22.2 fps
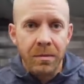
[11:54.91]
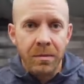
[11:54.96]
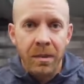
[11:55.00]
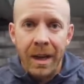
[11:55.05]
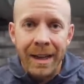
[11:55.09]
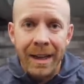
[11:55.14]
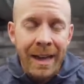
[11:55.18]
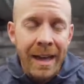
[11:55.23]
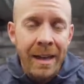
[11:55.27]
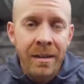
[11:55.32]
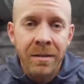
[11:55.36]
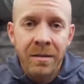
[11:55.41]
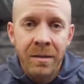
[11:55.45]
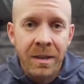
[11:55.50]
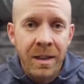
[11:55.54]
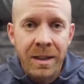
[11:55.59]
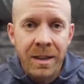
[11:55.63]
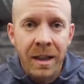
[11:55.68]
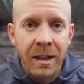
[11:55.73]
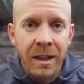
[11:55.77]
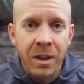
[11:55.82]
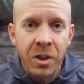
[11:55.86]
again,
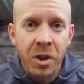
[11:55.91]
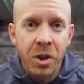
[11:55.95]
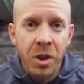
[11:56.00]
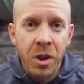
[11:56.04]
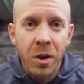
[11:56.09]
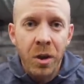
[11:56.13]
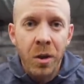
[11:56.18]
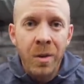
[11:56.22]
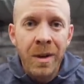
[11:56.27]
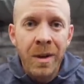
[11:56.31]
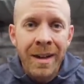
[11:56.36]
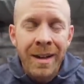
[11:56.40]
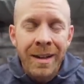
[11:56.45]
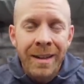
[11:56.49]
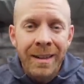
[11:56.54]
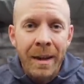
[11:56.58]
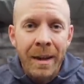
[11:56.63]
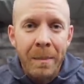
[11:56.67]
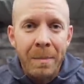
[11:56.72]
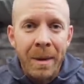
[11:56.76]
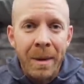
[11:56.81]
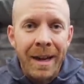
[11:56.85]
studies show
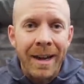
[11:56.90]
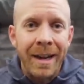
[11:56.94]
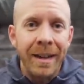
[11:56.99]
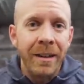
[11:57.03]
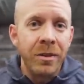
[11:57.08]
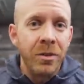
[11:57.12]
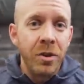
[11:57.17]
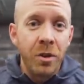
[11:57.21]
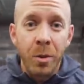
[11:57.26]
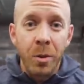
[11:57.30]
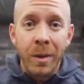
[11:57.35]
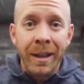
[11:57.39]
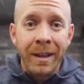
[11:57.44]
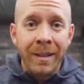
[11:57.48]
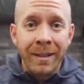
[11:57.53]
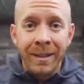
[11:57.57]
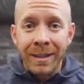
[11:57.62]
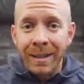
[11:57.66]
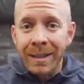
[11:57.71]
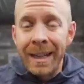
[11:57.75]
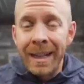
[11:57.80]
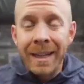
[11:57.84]
that by doing
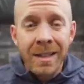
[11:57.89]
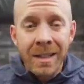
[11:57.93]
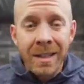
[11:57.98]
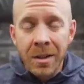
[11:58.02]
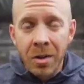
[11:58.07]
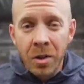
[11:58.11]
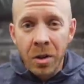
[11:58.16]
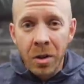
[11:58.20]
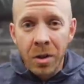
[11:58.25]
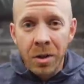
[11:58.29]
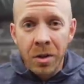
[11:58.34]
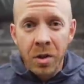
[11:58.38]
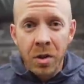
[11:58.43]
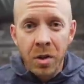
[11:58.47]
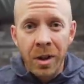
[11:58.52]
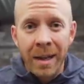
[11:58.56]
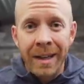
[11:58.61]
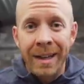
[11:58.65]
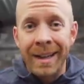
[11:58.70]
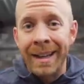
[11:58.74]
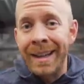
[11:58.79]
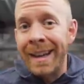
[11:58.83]
less endurance
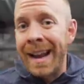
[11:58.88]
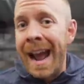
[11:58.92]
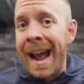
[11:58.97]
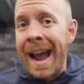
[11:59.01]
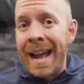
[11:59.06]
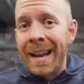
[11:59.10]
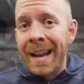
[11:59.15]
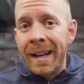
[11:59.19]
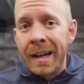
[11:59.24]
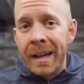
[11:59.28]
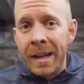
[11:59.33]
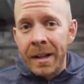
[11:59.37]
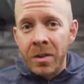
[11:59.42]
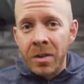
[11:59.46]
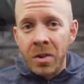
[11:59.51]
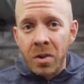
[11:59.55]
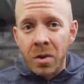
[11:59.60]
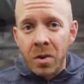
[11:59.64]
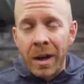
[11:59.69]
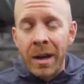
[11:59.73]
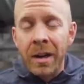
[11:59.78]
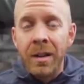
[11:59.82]
training and adding in
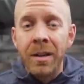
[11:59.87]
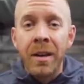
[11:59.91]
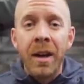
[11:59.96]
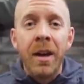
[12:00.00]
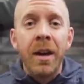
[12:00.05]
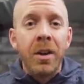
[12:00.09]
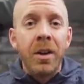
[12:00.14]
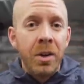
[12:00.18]
strength,